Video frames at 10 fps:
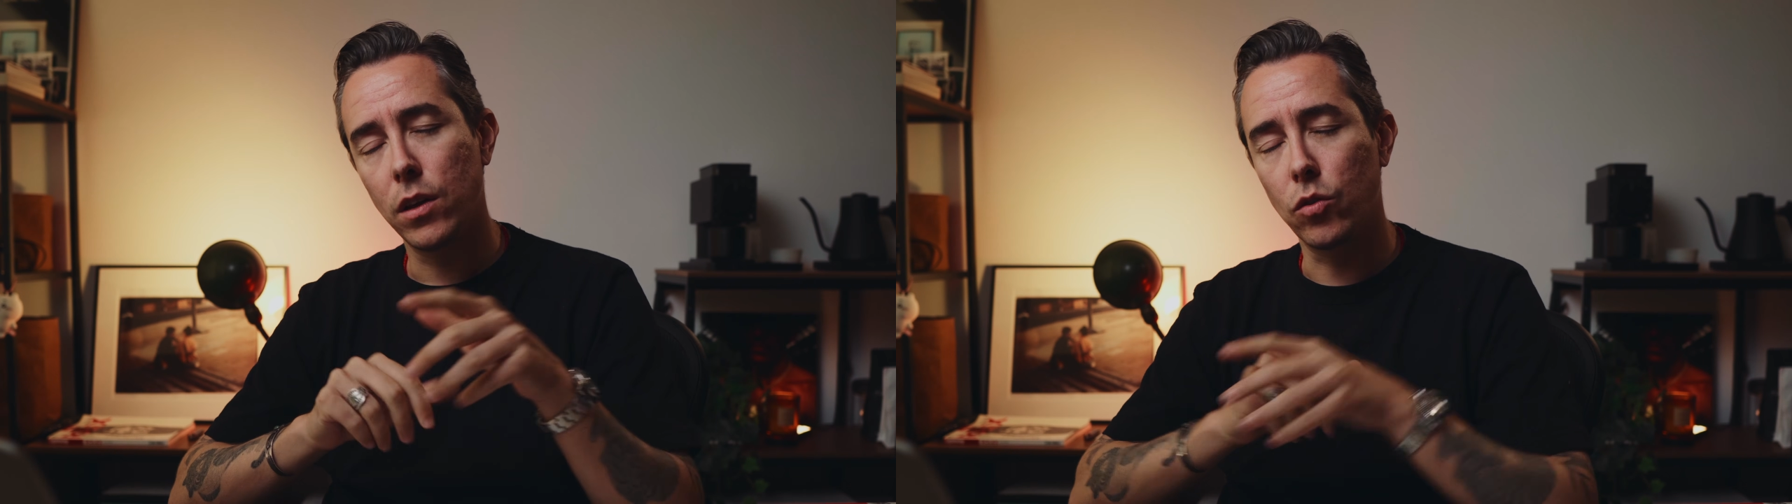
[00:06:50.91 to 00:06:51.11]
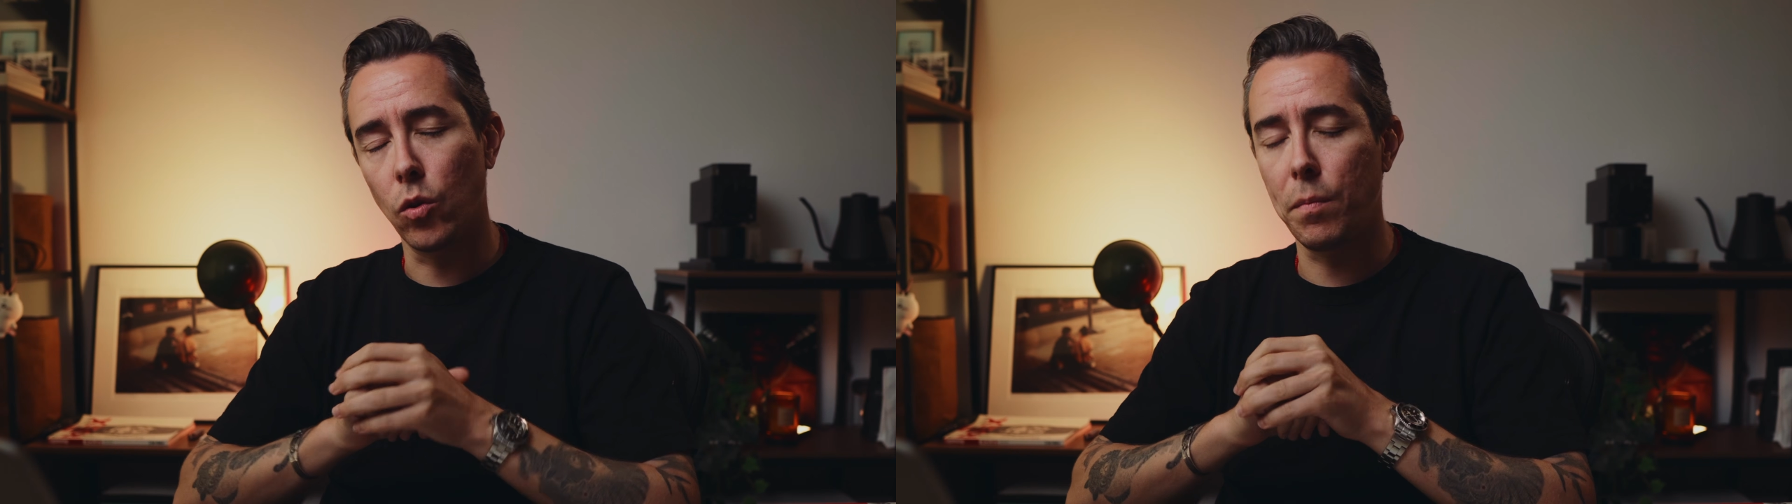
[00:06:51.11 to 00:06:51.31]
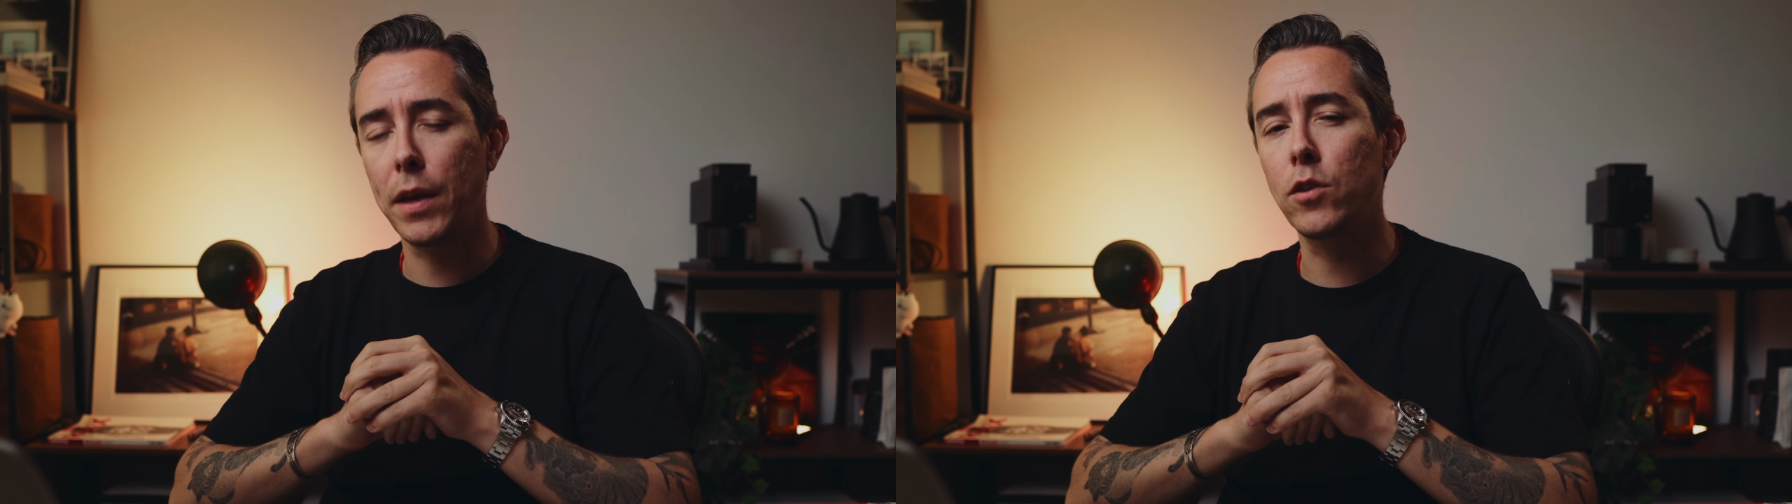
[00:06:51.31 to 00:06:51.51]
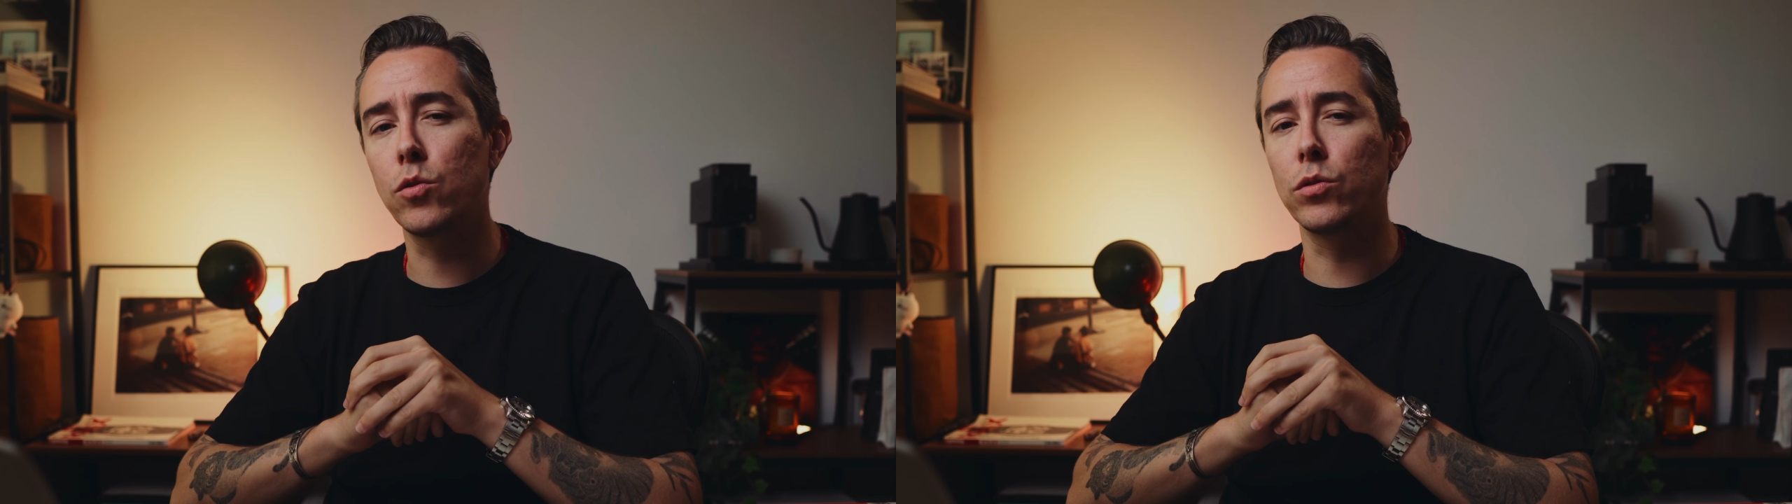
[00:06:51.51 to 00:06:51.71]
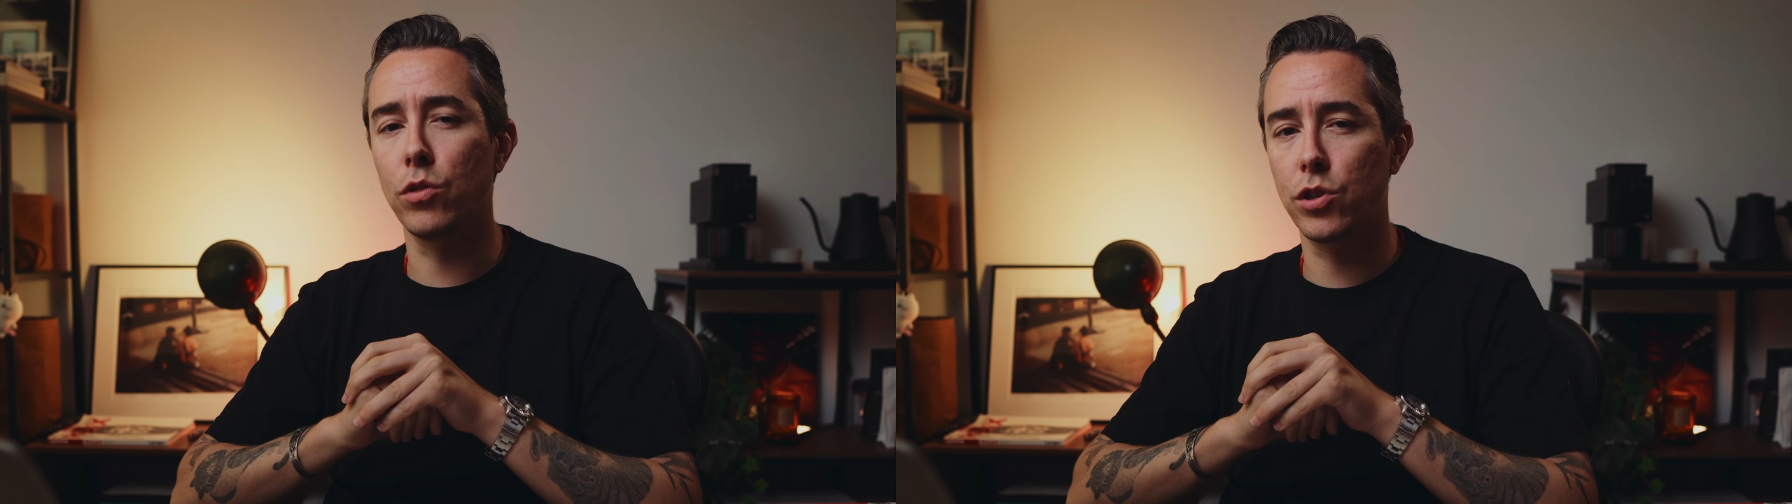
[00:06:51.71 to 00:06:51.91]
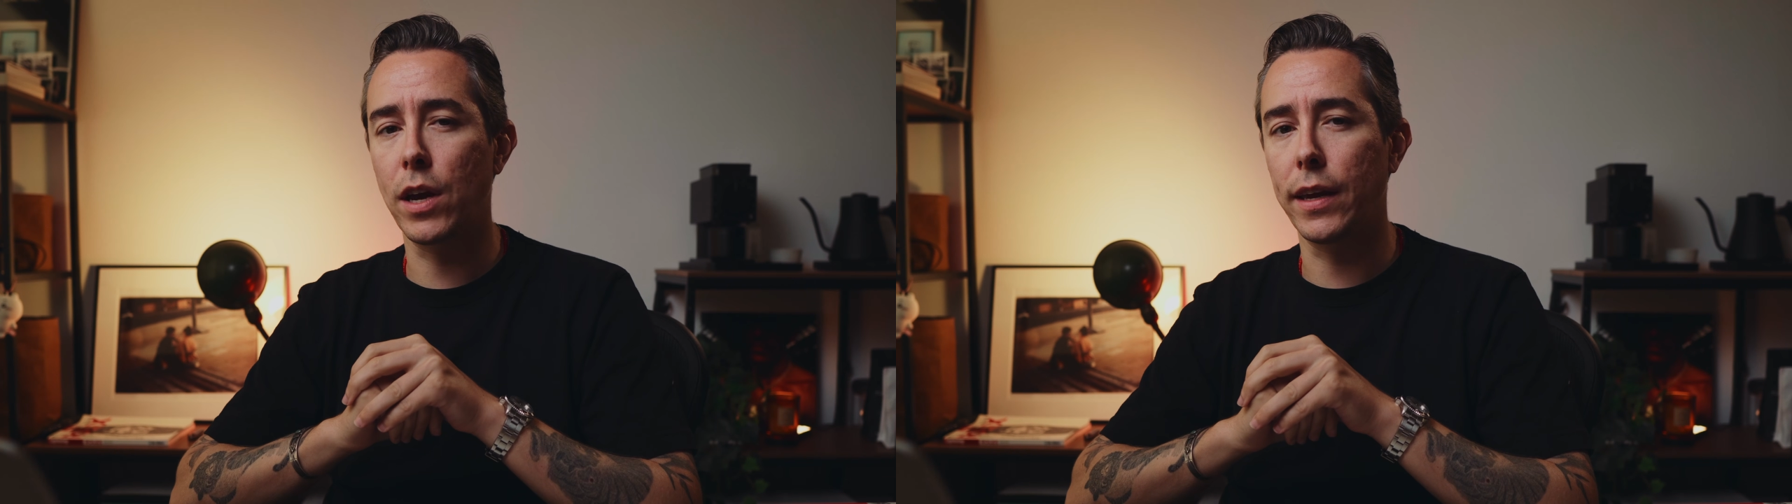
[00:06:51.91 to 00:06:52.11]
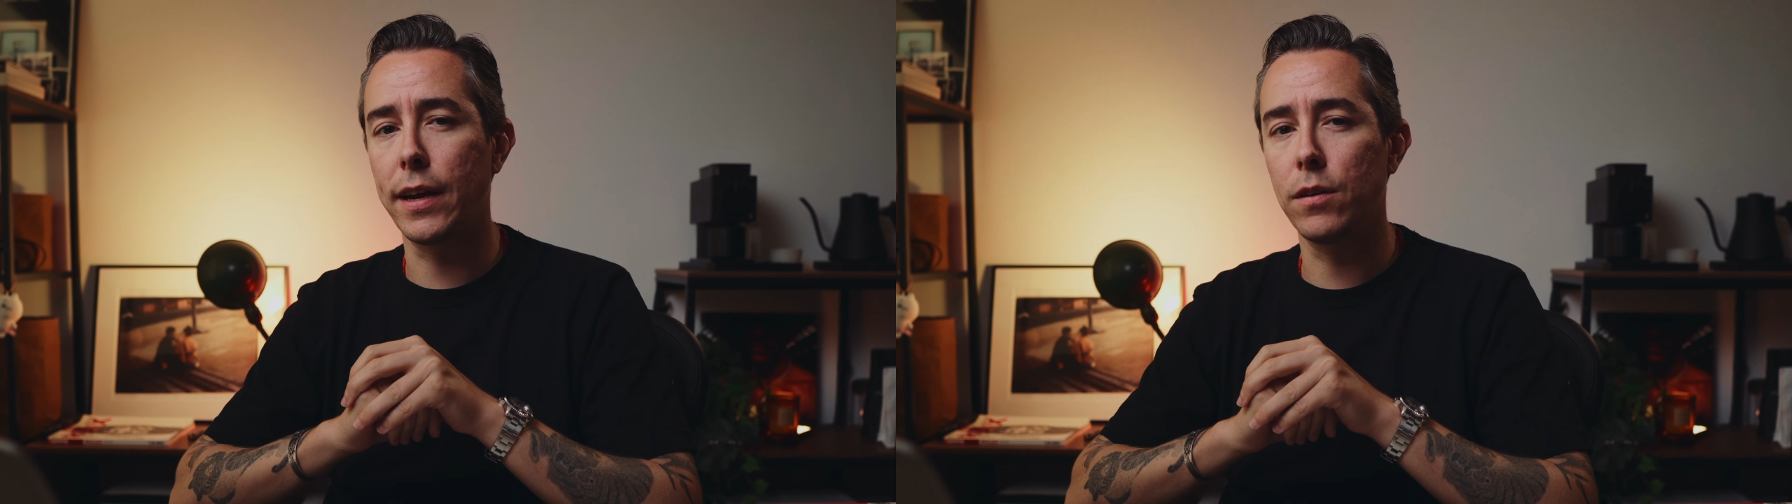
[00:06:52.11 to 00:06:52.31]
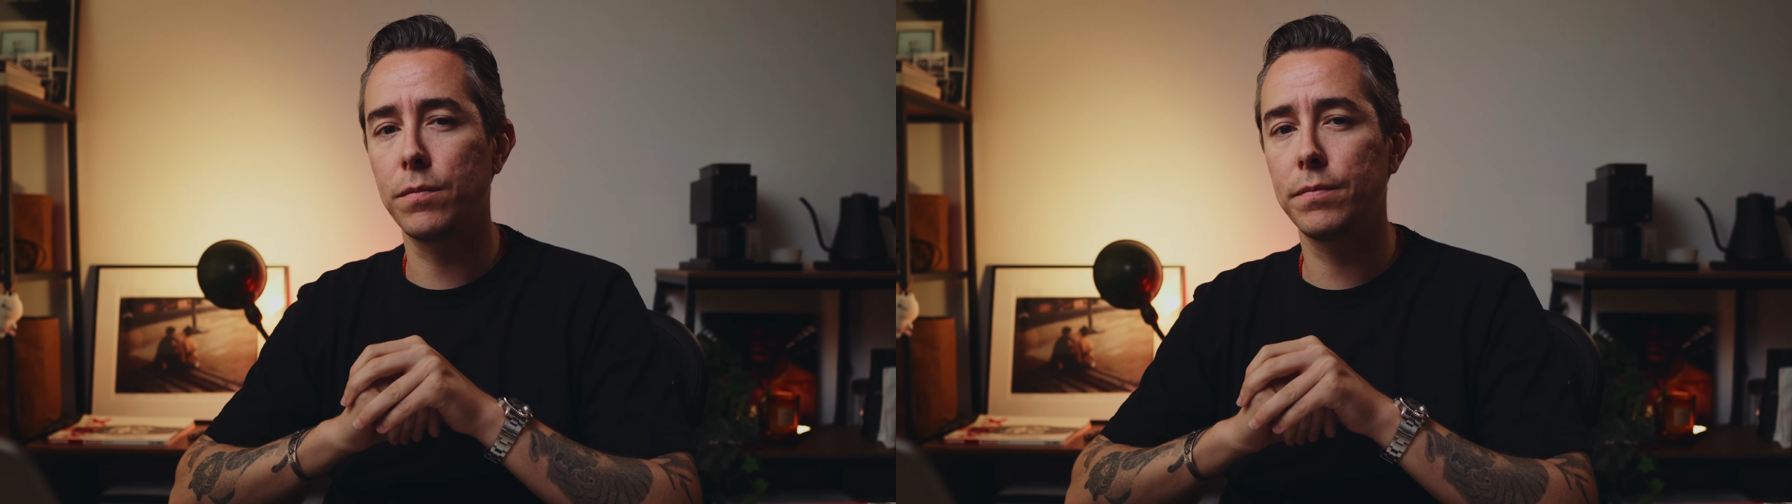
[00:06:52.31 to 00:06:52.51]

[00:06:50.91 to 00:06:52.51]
so make sure to check it out.